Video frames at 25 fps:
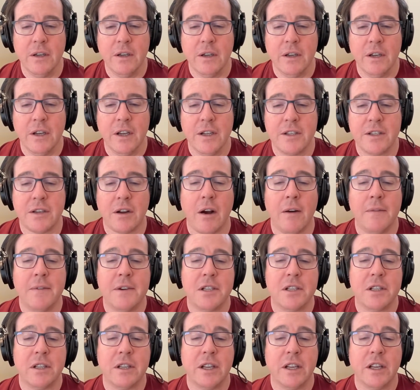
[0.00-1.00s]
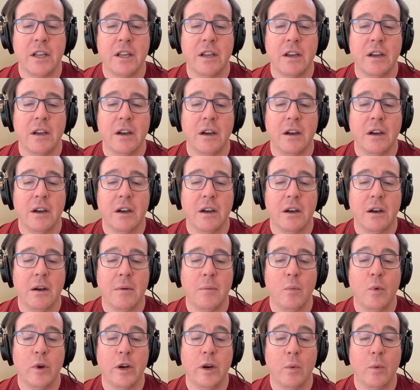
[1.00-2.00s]
it's obviously uh,
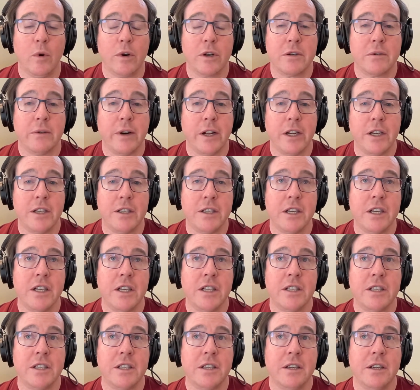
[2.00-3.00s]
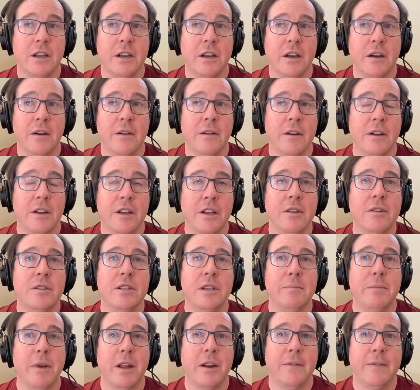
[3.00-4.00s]
um, when it works right, it, it's uh,
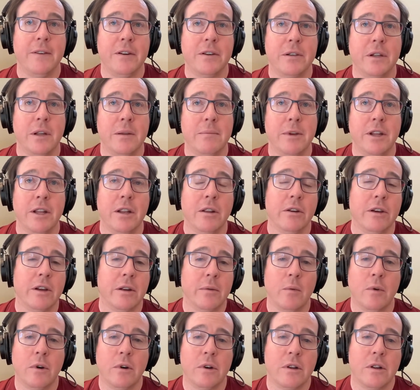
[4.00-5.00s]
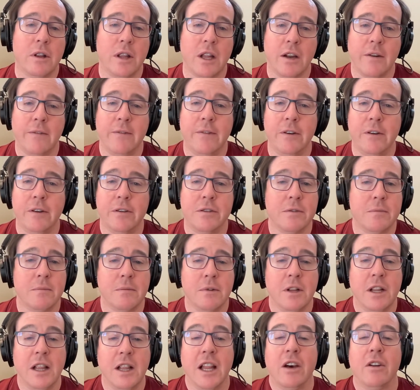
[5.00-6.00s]
hugely beneficial. I mean, look at where Cloudflare's,
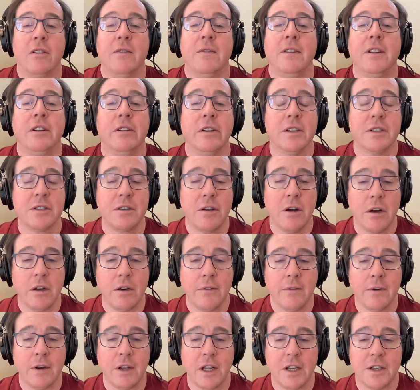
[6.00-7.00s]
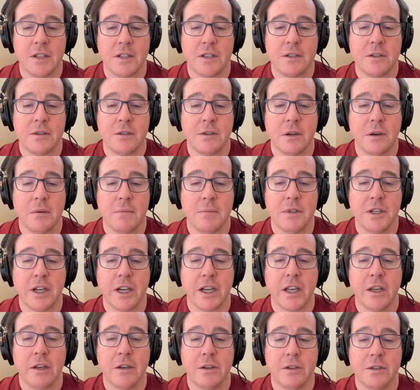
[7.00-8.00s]
Cloudflare has gone over the last um, mm-hmm.
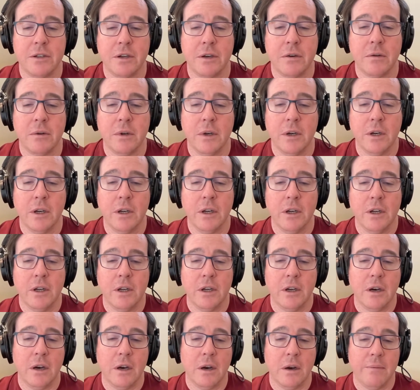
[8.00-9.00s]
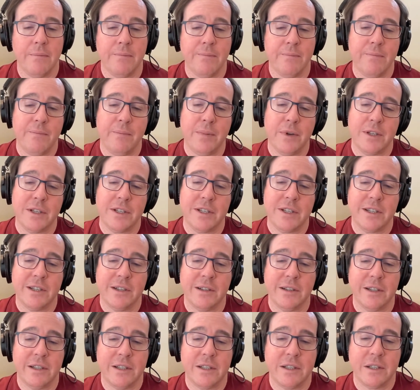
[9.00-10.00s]
decade or so. Um, but still,
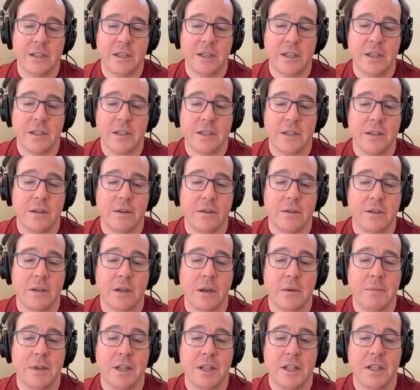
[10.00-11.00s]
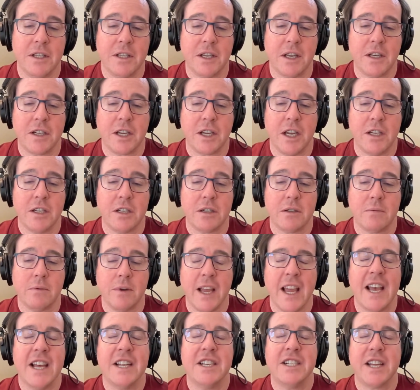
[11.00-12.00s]
it's it's there's going to be these edge cases,
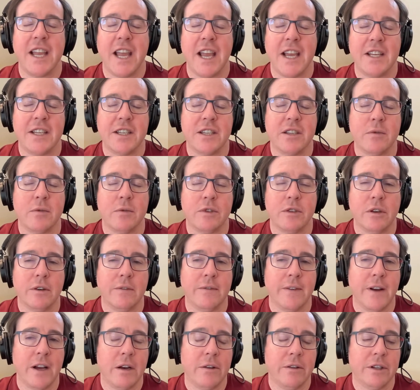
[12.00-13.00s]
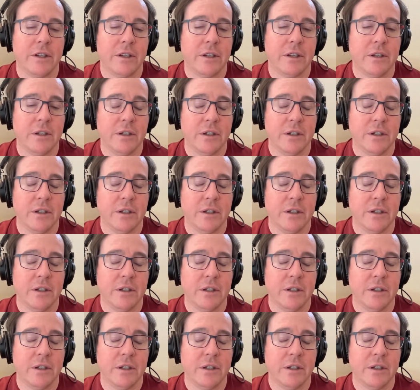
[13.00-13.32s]
edge cases which are found, and